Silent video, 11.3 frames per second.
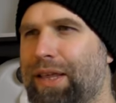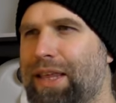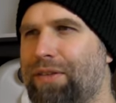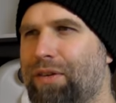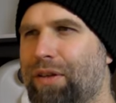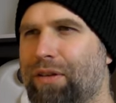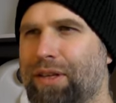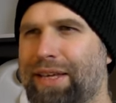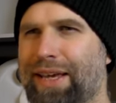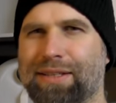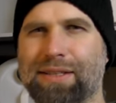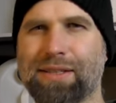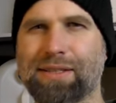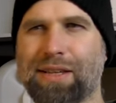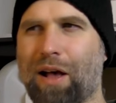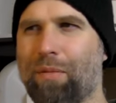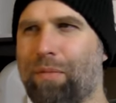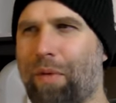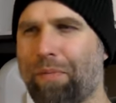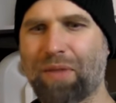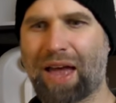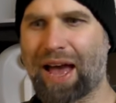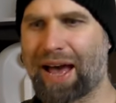Even get some
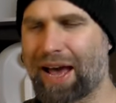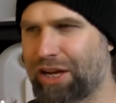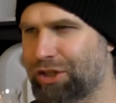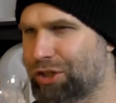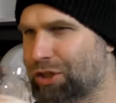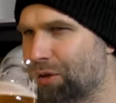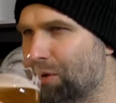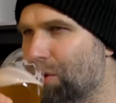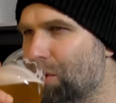ash.